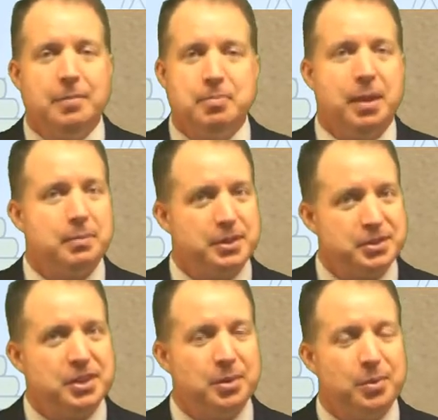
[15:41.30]
I'm going to
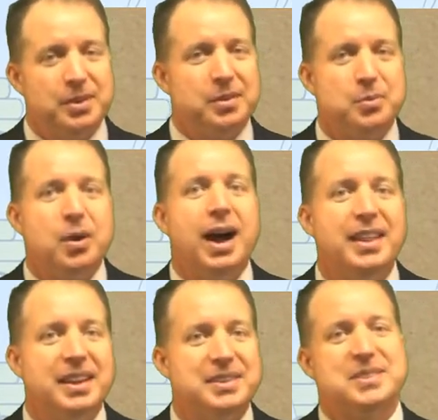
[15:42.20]
share with you why
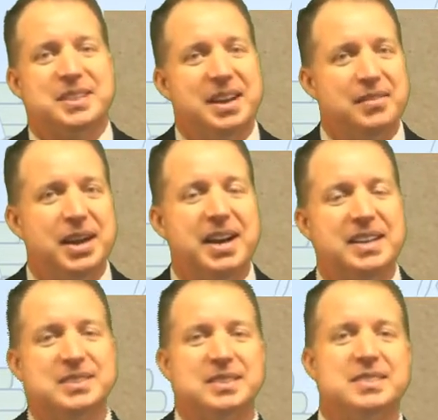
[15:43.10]
that doesn't have the
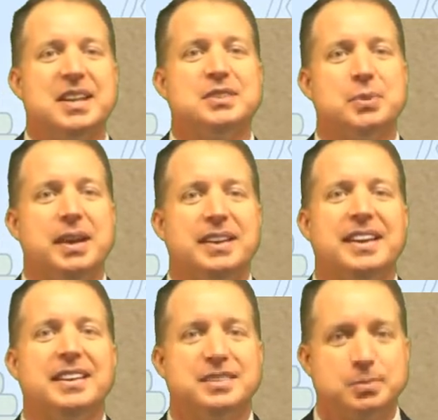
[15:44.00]
highest success rate
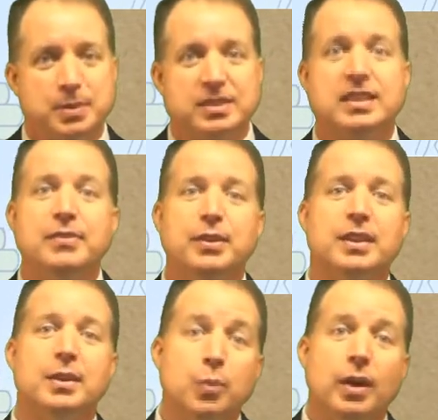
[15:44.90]
and
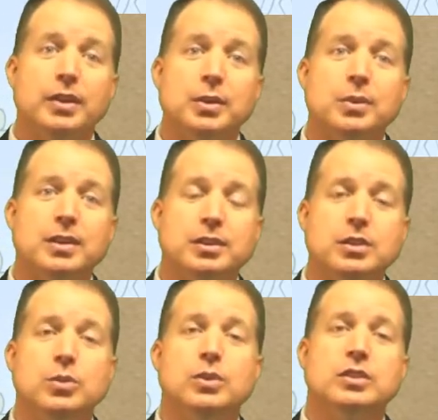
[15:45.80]
specifically what you can
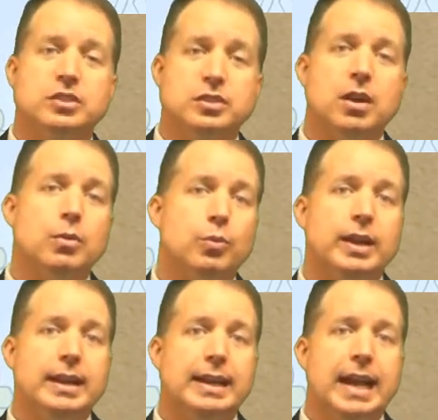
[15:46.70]
do to start
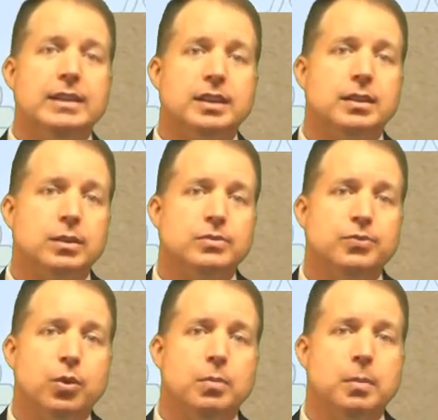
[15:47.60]
re-engaging those
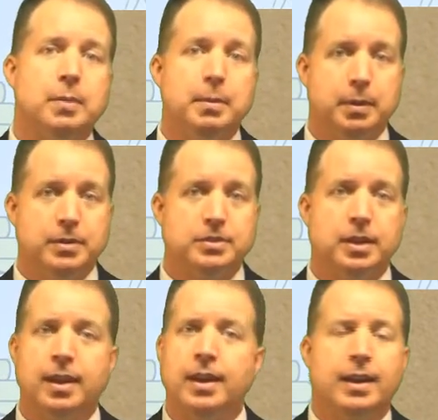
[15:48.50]
former members.
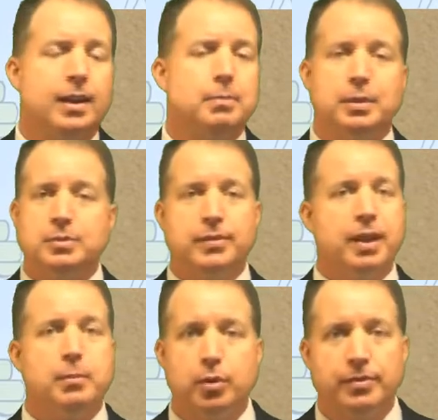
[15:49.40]
And plus, we've
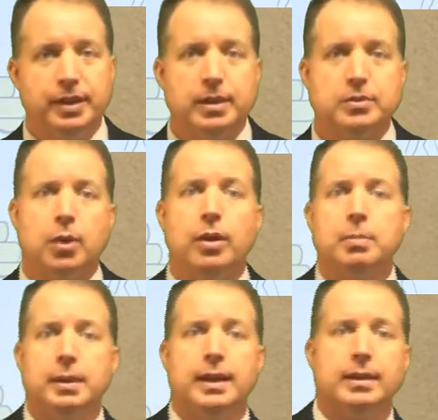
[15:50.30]
got more videos already
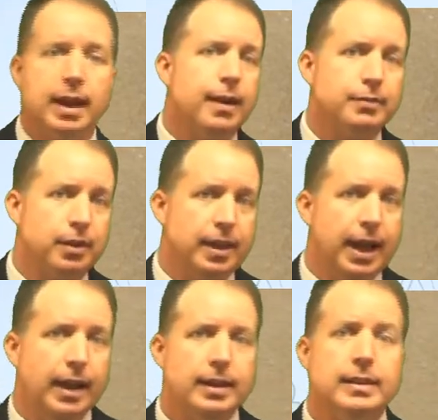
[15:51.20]
planned after
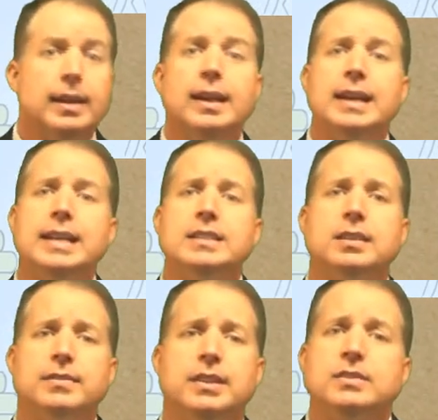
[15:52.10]
that. And each
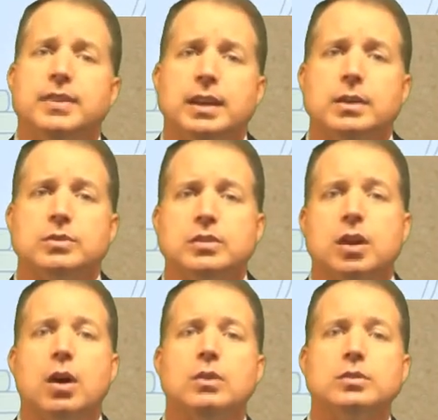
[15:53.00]
of these videos is
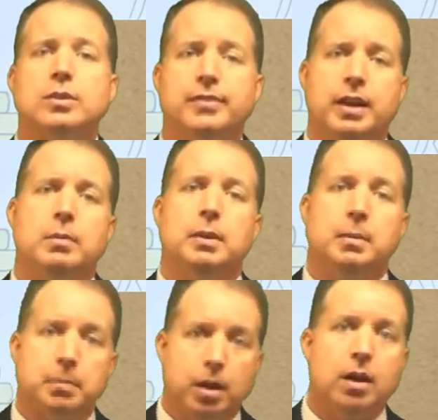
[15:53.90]
also available
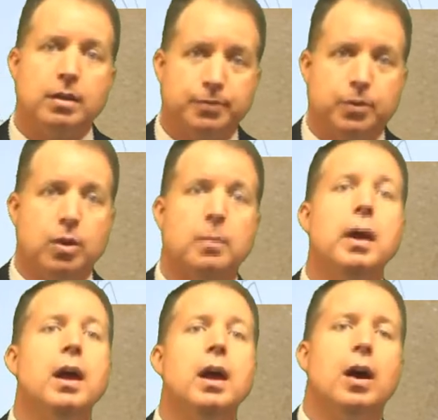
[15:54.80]
in blog form
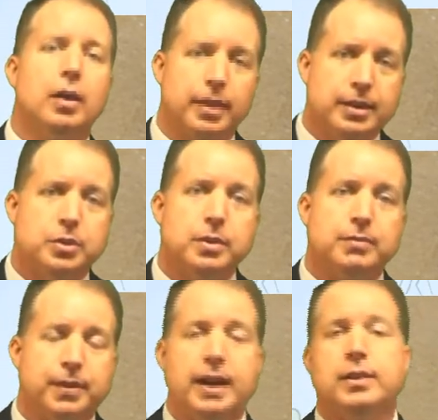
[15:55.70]
that you can
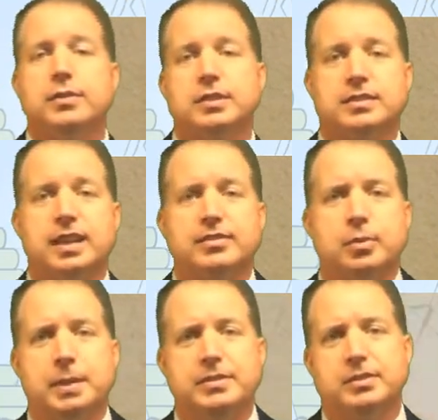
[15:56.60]
find on
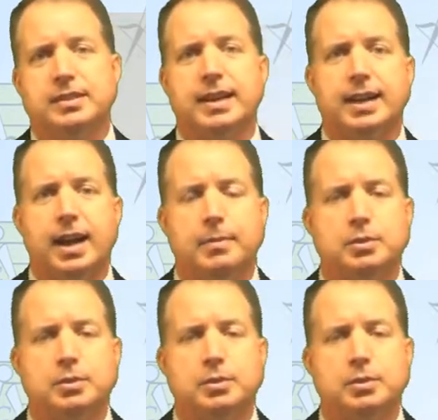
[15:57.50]
successfulmasons.com.